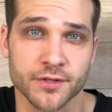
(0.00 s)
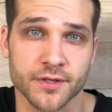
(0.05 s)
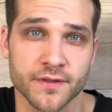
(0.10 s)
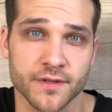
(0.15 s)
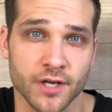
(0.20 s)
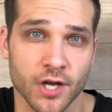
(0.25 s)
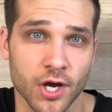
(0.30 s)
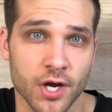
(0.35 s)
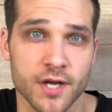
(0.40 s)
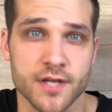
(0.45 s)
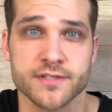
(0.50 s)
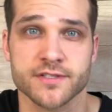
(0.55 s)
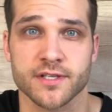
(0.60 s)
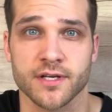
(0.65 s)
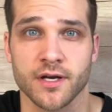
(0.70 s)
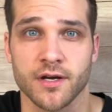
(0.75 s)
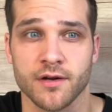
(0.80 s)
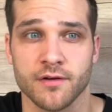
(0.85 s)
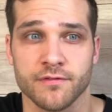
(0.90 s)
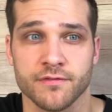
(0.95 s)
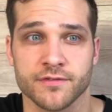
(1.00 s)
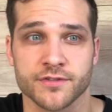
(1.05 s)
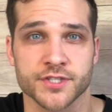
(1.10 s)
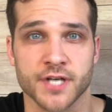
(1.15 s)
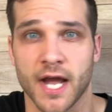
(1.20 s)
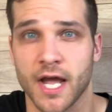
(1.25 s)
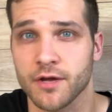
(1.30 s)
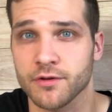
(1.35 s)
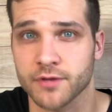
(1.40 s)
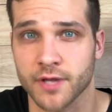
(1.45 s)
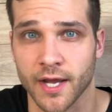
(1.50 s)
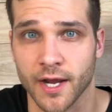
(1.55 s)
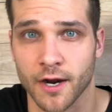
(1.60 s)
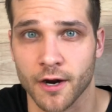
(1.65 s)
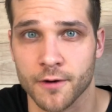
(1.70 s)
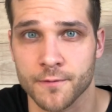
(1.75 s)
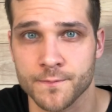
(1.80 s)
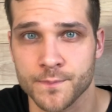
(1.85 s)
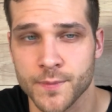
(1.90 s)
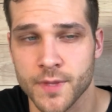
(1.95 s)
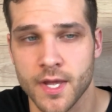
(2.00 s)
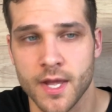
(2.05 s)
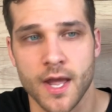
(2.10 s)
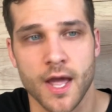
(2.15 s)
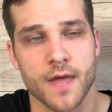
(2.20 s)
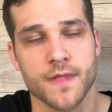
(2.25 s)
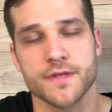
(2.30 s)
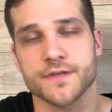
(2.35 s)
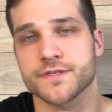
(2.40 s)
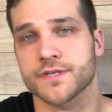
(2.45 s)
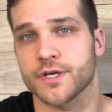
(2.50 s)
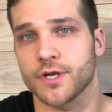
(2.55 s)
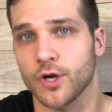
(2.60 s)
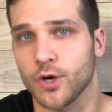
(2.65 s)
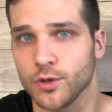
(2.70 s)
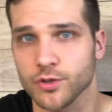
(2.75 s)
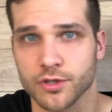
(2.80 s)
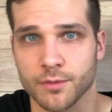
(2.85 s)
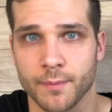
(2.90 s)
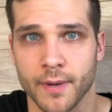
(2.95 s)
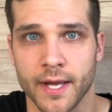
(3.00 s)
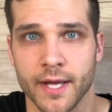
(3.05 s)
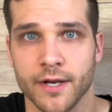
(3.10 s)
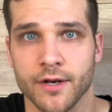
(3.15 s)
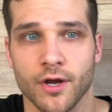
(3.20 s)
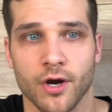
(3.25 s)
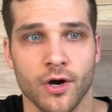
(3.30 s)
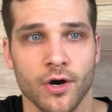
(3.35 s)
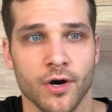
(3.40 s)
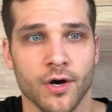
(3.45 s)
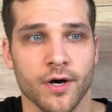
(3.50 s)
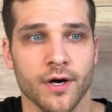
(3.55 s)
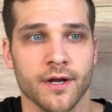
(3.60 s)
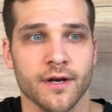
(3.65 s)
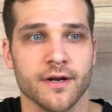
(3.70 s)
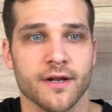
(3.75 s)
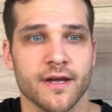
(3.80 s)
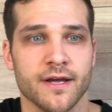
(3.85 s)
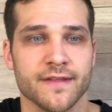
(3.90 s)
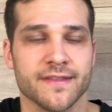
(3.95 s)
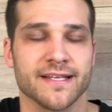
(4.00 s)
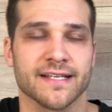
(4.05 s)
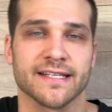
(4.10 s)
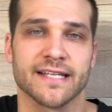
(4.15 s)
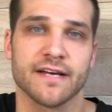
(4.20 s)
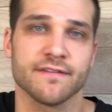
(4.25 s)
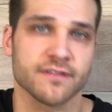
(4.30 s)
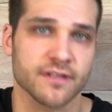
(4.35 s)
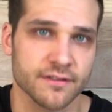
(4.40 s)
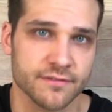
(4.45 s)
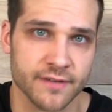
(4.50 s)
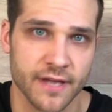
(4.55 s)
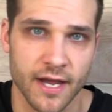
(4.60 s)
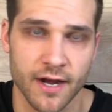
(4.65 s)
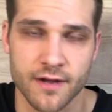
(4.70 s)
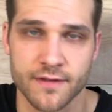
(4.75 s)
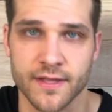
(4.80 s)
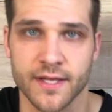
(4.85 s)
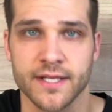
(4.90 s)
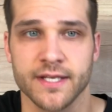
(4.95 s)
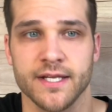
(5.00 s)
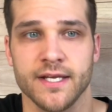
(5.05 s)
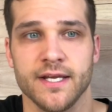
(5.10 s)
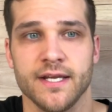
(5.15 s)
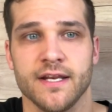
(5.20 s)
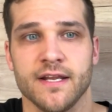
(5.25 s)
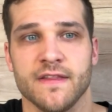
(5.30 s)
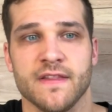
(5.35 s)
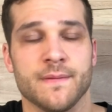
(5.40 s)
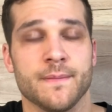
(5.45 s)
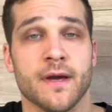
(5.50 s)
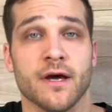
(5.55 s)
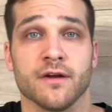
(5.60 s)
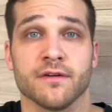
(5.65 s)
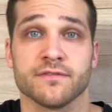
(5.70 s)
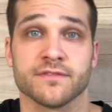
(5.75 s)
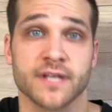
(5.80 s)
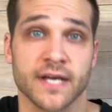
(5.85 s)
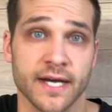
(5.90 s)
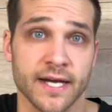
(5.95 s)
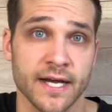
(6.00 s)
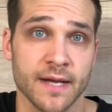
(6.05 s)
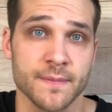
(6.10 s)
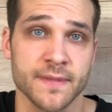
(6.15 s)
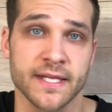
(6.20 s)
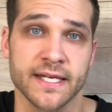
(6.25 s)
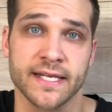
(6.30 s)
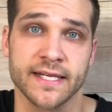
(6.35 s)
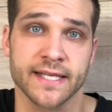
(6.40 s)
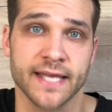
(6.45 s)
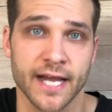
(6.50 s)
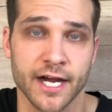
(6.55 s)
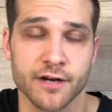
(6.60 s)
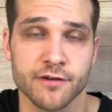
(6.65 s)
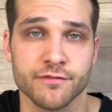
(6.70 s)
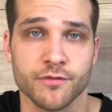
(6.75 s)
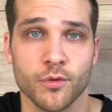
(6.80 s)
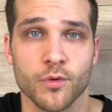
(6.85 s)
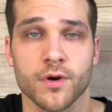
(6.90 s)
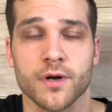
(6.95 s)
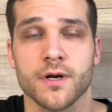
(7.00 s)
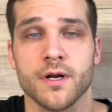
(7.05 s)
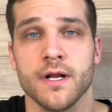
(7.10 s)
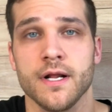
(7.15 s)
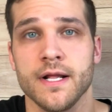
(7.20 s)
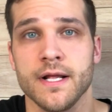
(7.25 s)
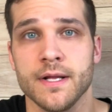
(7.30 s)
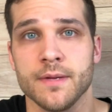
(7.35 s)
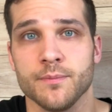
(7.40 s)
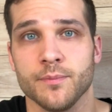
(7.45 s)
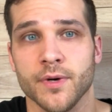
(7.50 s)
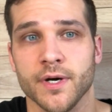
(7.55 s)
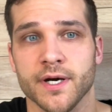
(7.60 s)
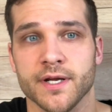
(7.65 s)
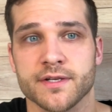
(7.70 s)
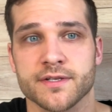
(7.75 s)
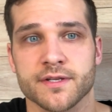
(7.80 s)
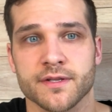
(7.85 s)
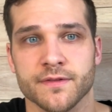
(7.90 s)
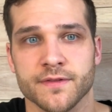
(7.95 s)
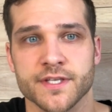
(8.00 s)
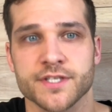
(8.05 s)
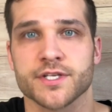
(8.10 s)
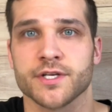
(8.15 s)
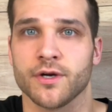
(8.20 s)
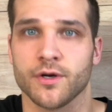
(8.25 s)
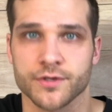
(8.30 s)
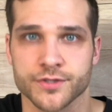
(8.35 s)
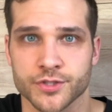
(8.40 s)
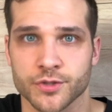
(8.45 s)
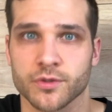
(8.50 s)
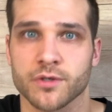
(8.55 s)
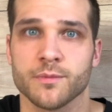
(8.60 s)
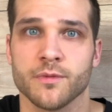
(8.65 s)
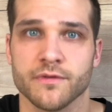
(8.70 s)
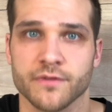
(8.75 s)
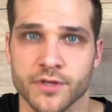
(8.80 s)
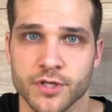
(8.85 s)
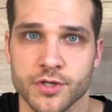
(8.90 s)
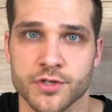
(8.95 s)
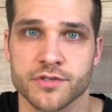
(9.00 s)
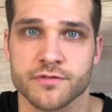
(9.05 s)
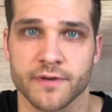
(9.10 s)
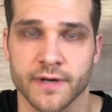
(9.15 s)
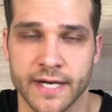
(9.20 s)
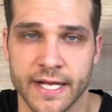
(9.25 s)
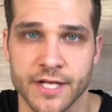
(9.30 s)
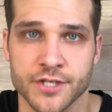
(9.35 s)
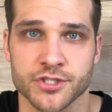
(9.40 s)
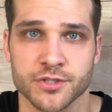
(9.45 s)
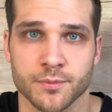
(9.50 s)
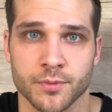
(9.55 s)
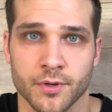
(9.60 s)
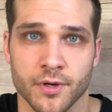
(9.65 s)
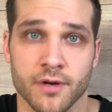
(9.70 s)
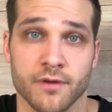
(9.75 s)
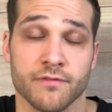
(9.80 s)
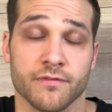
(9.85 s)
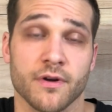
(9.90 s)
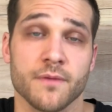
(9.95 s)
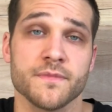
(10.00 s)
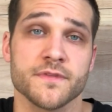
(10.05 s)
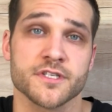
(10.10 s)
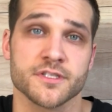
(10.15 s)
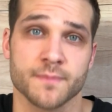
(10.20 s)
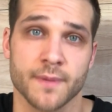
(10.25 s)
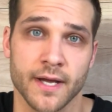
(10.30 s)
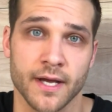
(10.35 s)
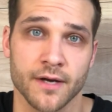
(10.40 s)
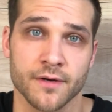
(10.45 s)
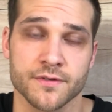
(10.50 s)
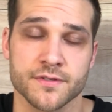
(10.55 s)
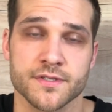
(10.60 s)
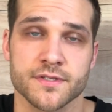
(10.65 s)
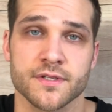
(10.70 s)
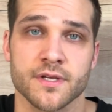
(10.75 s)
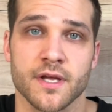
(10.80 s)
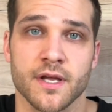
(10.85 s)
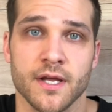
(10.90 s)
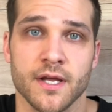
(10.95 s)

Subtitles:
in the cost of childcare. And this is going to all depend on the level of care they need and the amount of time they need cared for. But this could also remove a huge financial burden from the spouse